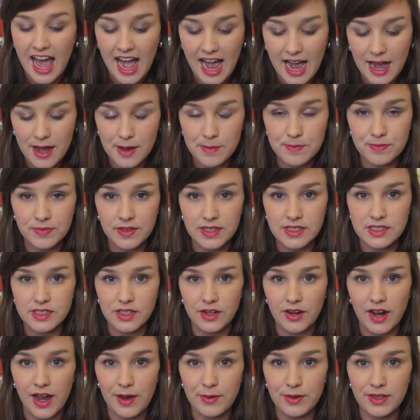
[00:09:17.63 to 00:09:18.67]
So
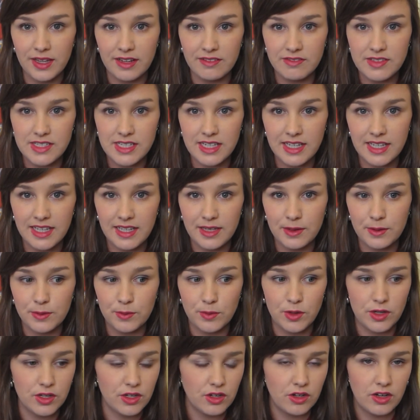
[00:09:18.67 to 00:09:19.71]
I would love to hear
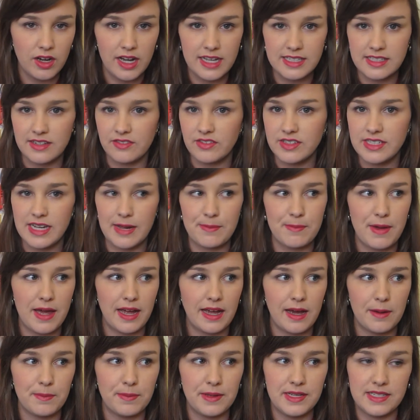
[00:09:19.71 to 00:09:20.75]
what your guys' everyday
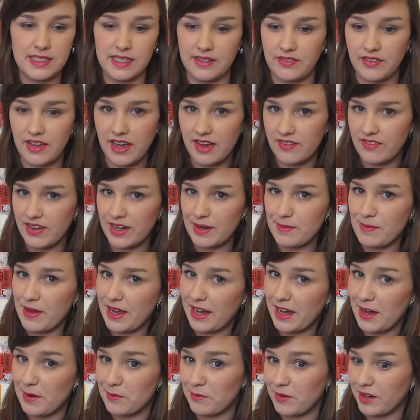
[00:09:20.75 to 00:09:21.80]
makeup is, if you have any
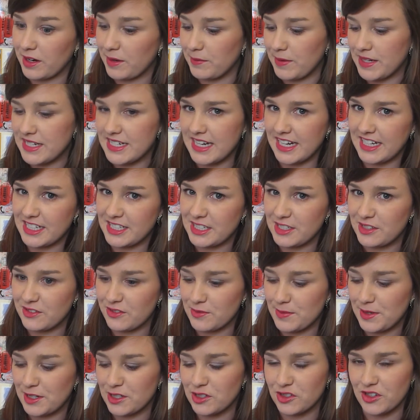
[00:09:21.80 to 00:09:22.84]
makeup recommendations for
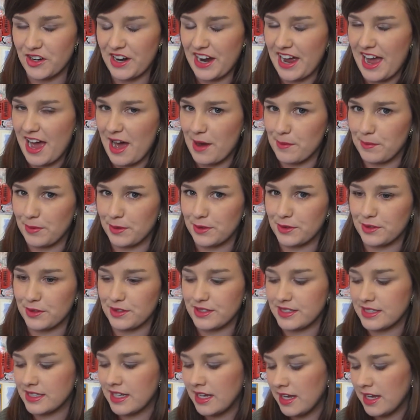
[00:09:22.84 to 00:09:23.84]
me to try out, because